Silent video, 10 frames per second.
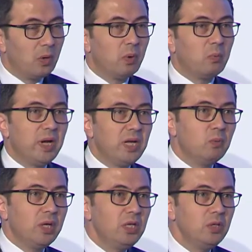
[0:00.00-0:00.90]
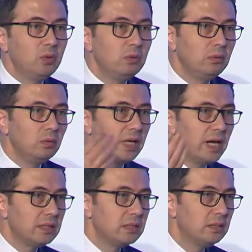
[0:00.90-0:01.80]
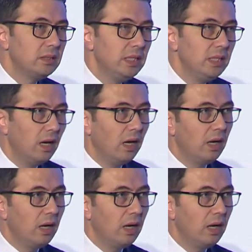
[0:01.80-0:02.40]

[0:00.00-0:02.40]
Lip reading: when you look at the,